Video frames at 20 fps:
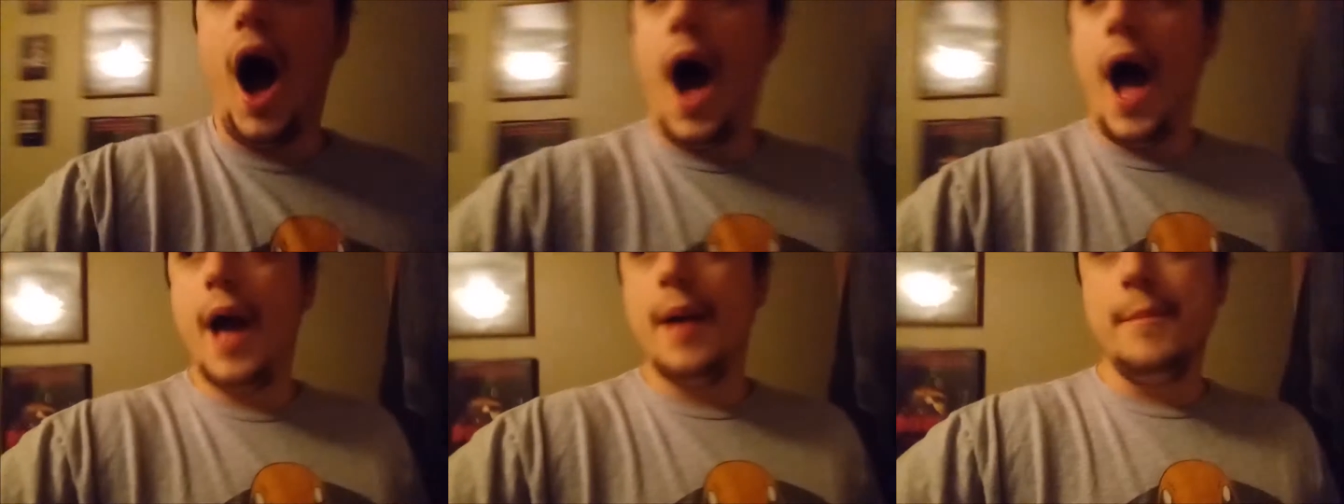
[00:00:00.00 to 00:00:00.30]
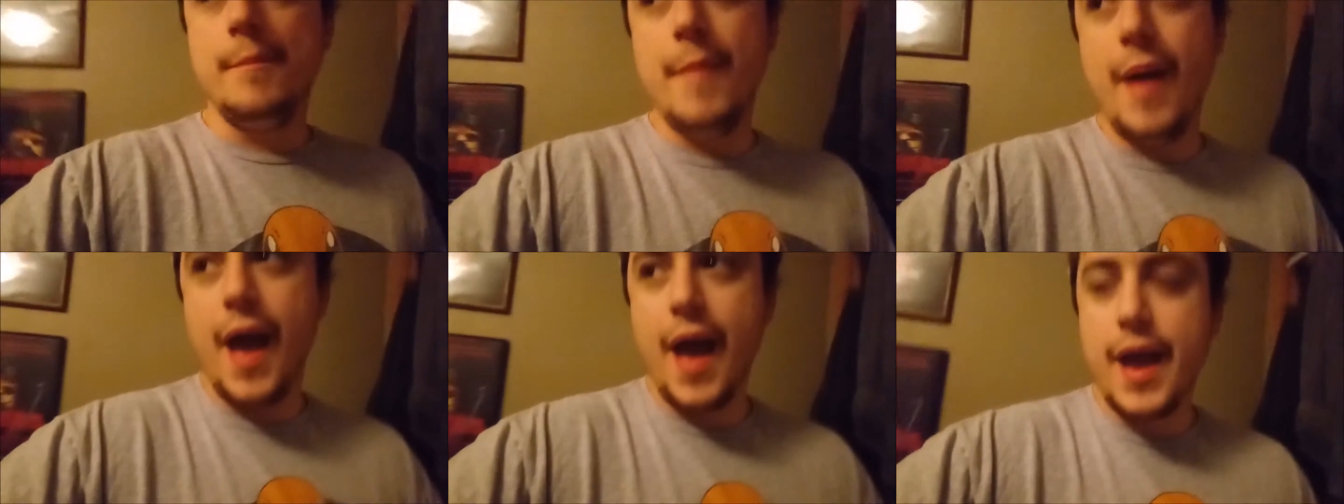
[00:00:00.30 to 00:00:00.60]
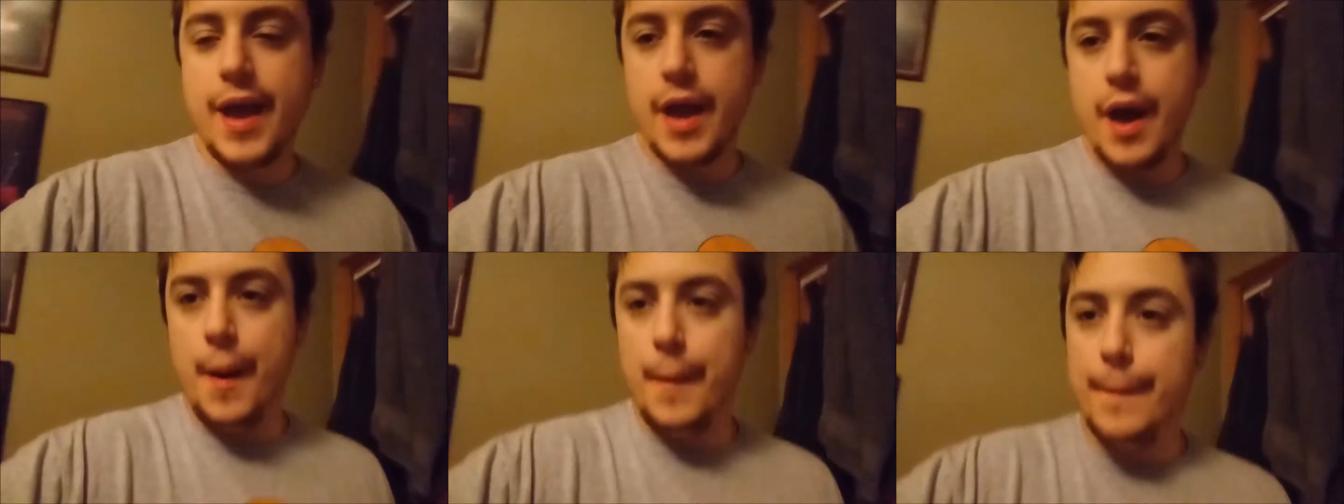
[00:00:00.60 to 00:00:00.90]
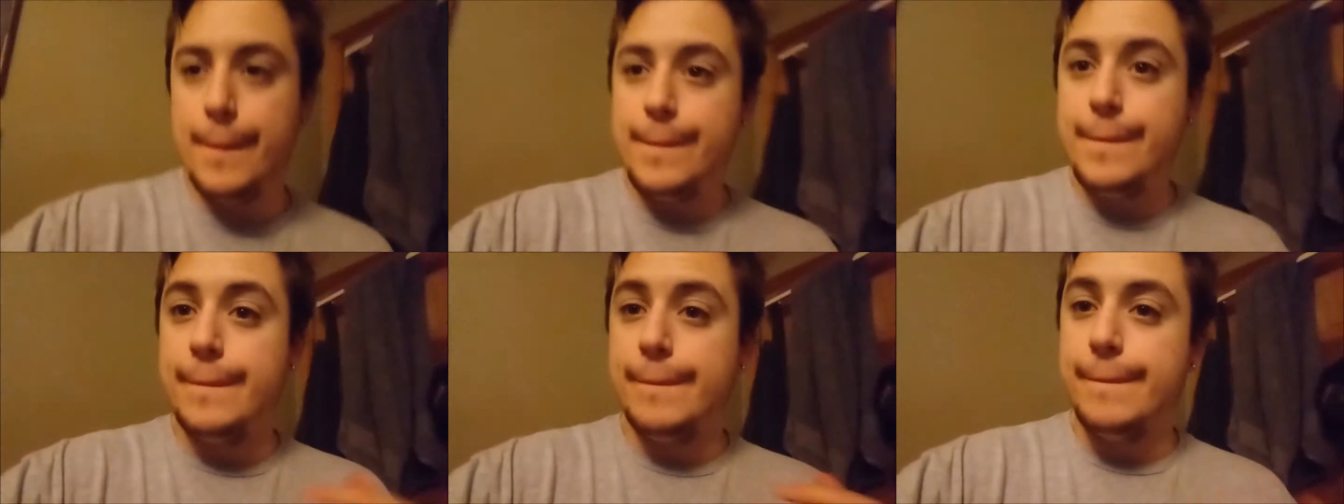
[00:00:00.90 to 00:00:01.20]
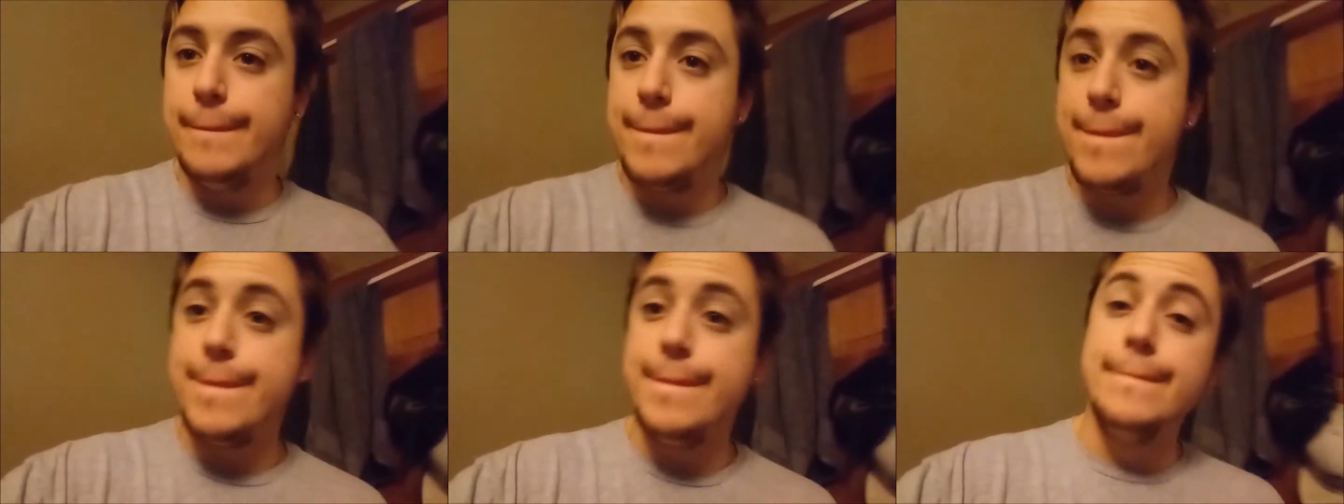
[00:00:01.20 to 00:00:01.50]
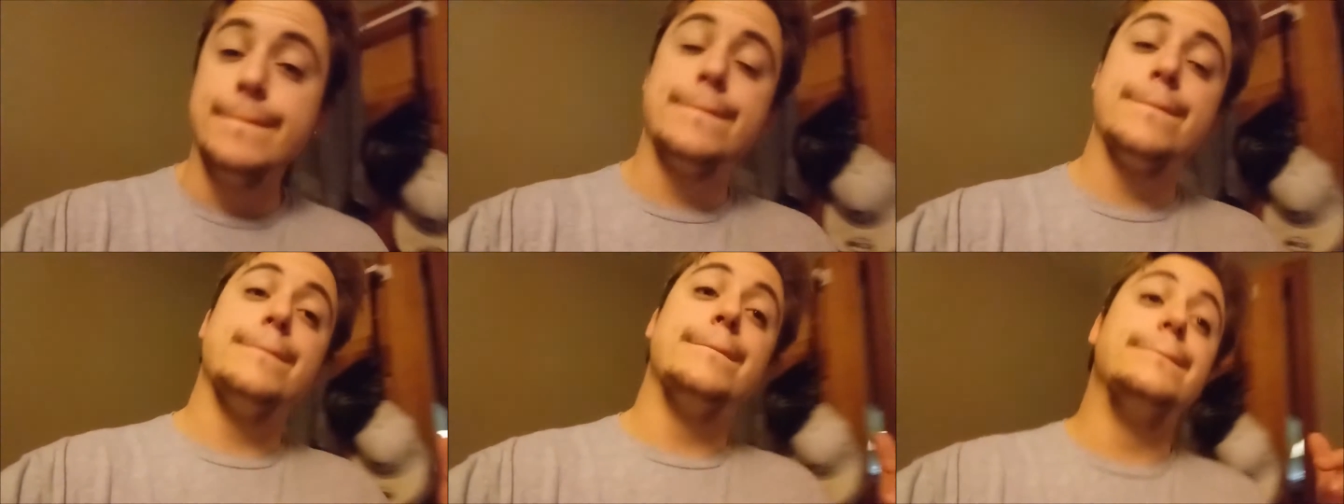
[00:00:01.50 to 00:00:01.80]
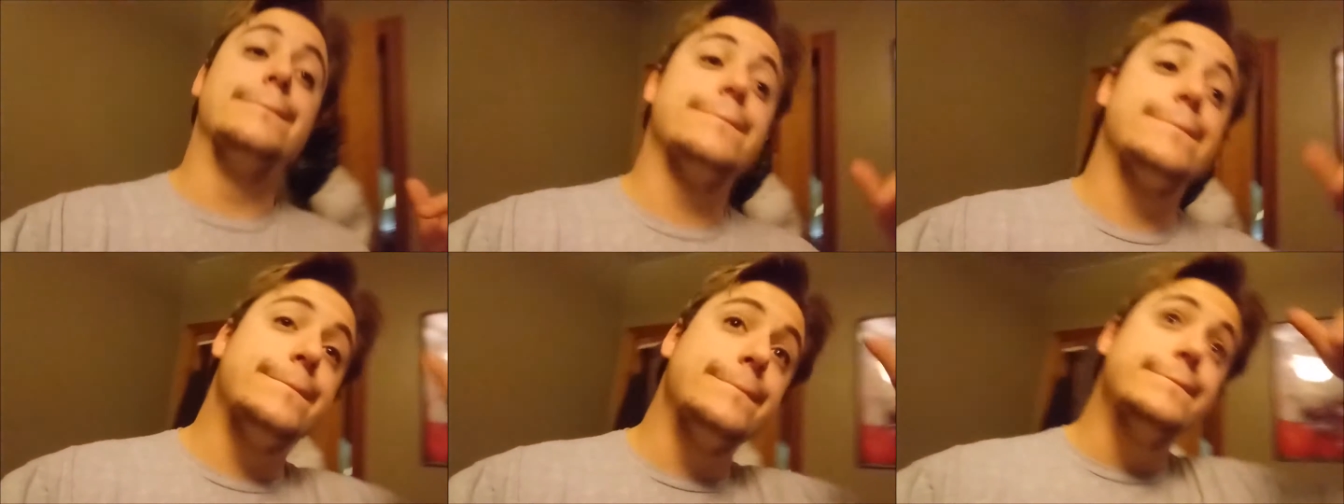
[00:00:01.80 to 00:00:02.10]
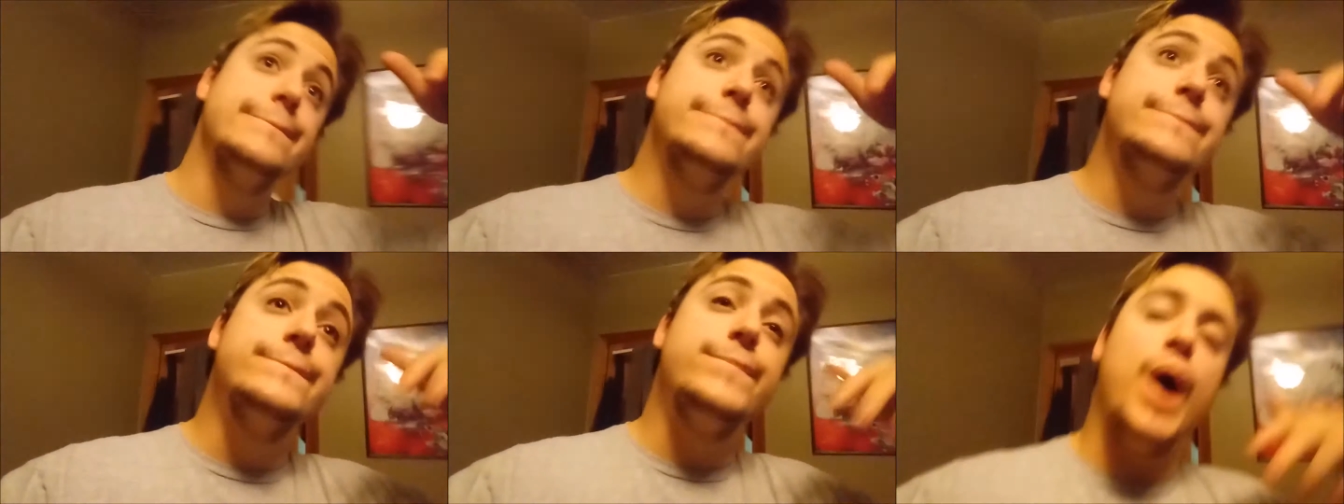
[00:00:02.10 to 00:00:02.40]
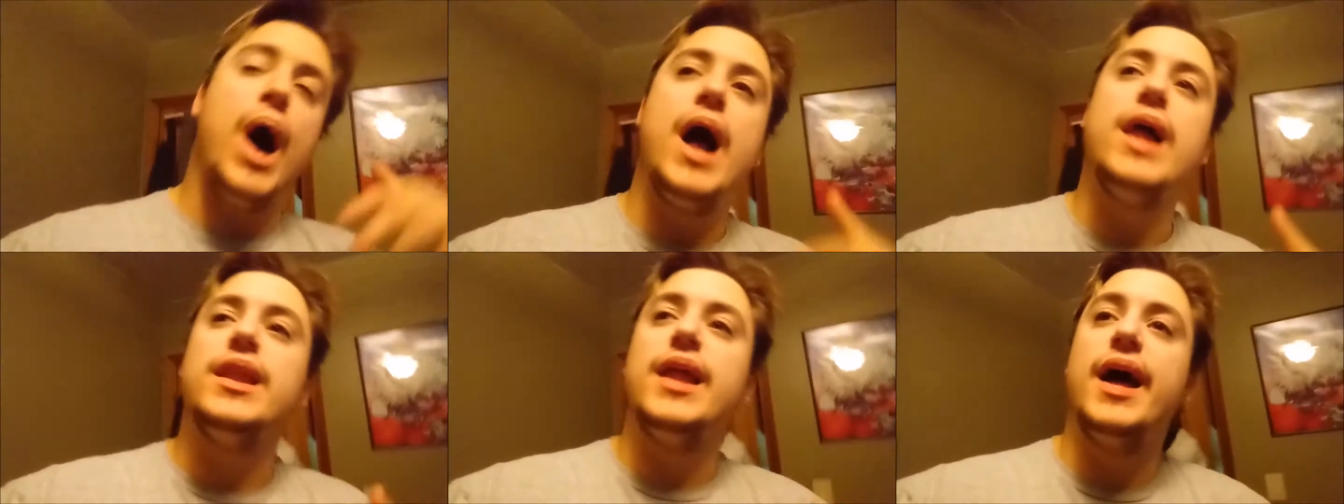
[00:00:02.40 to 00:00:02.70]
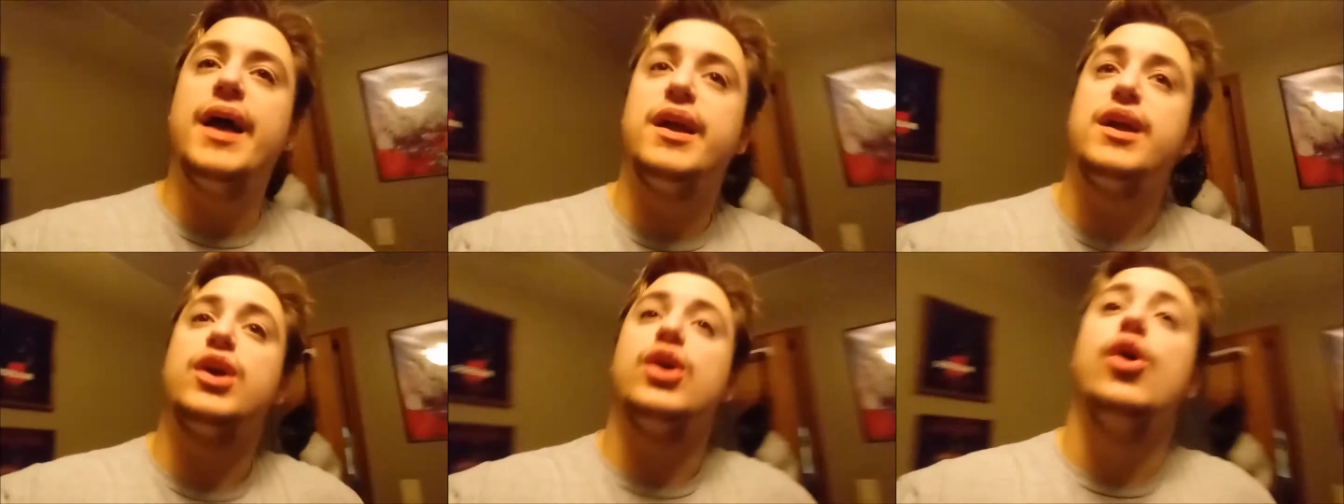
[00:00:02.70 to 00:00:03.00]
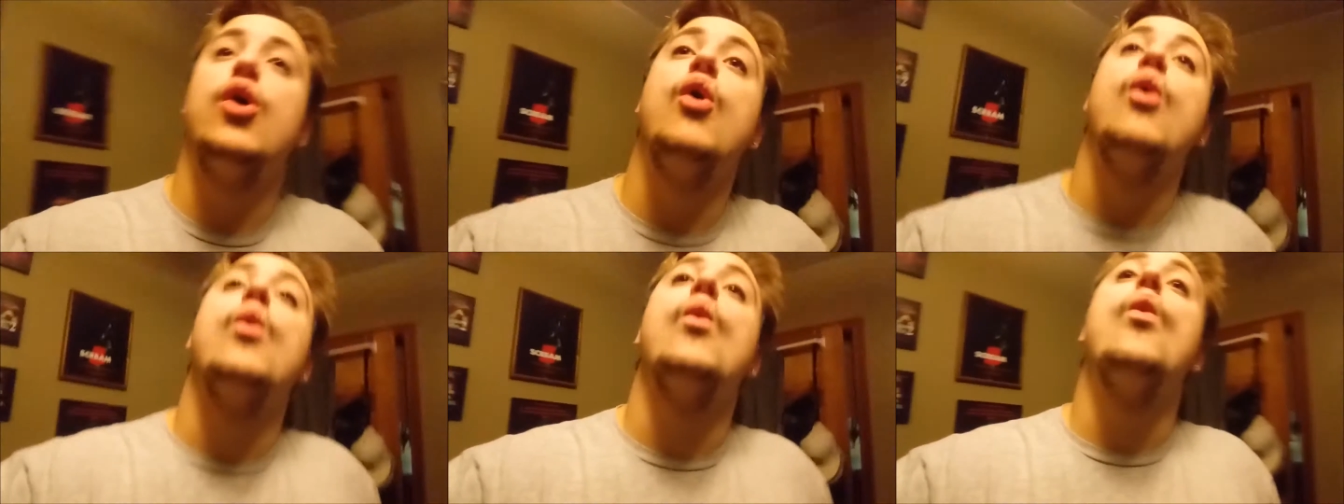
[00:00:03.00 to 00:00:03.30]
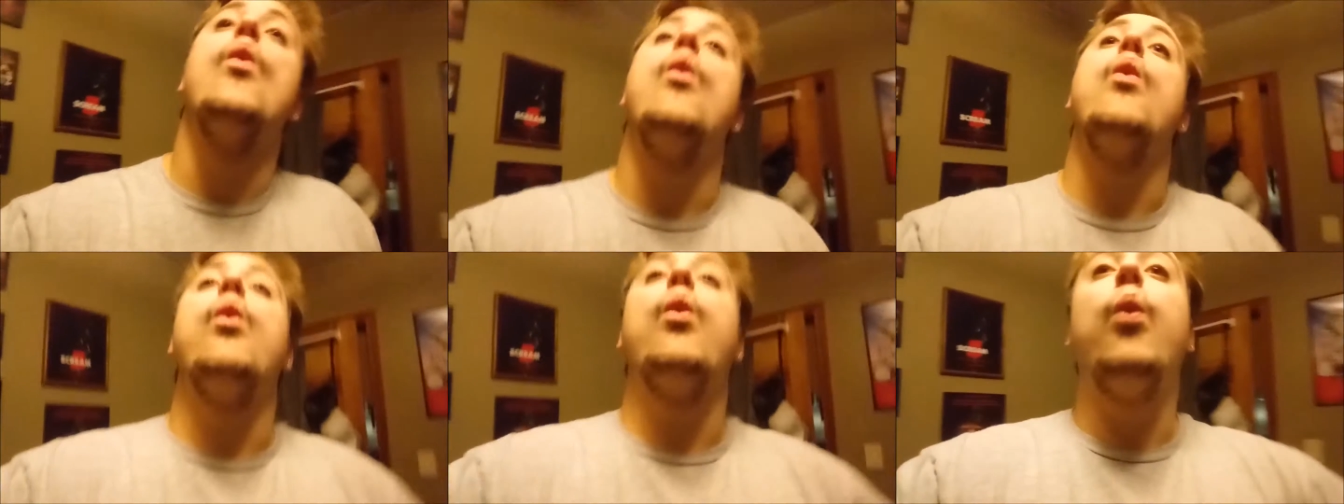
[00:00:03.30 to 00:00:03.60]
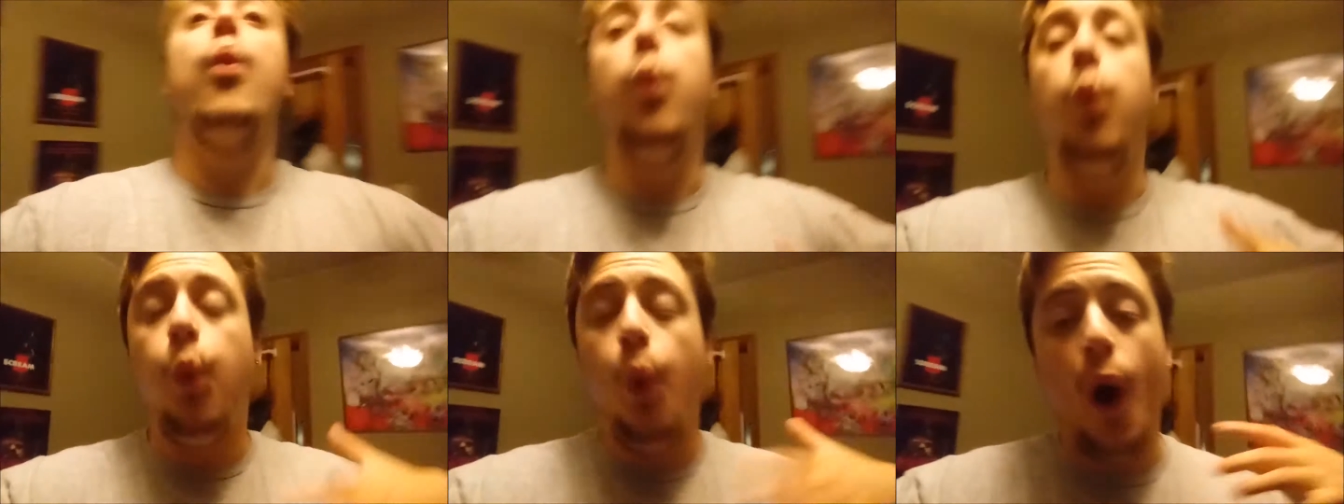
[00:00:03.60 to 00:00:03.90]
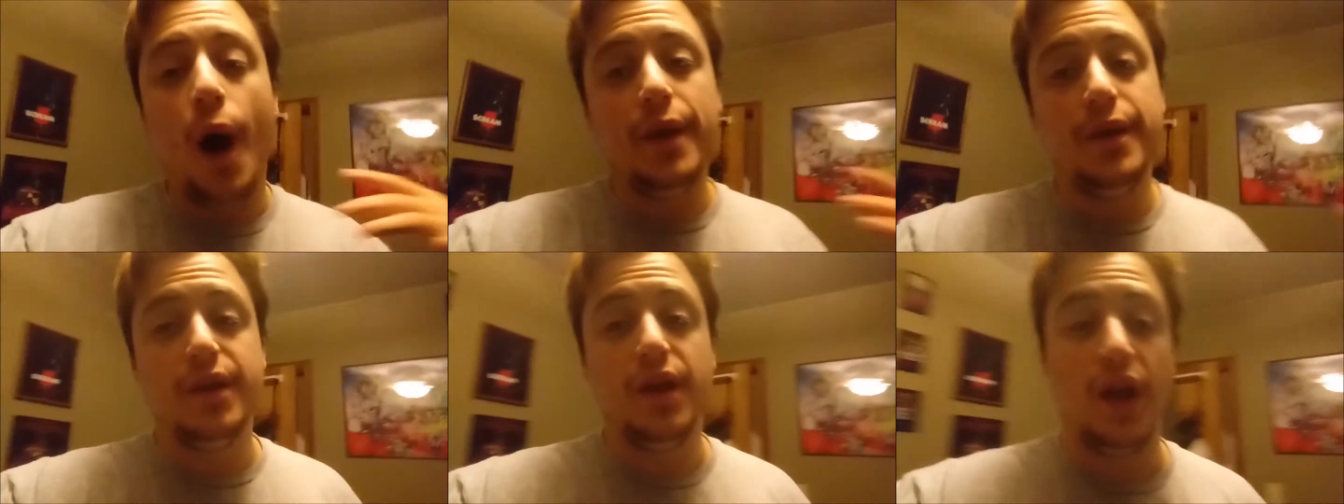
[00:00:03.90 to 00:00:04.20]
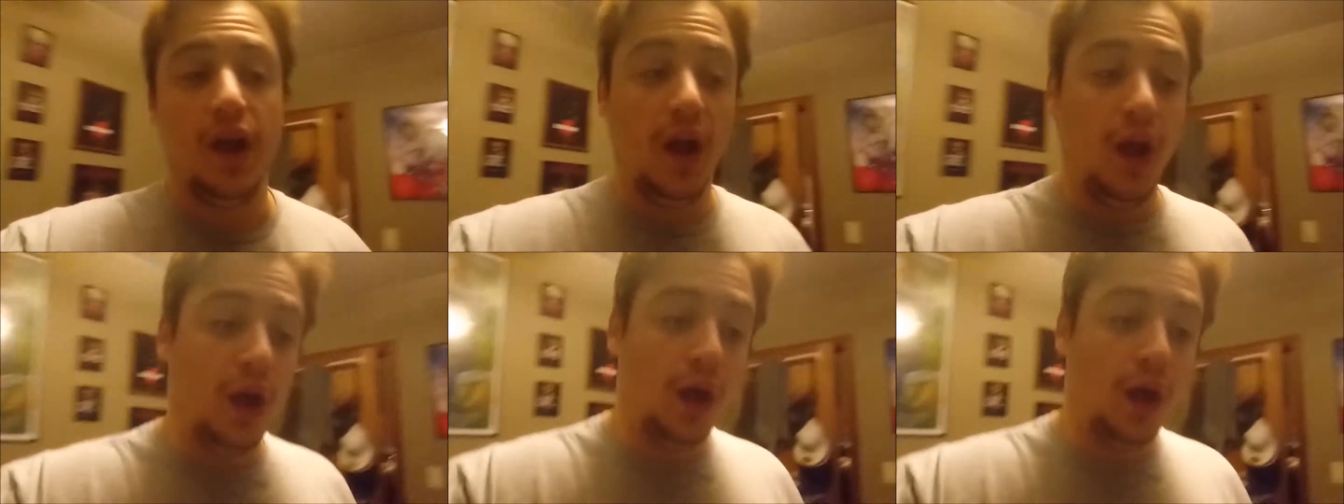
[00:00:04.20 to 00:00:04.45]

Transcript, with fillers: I may buy like one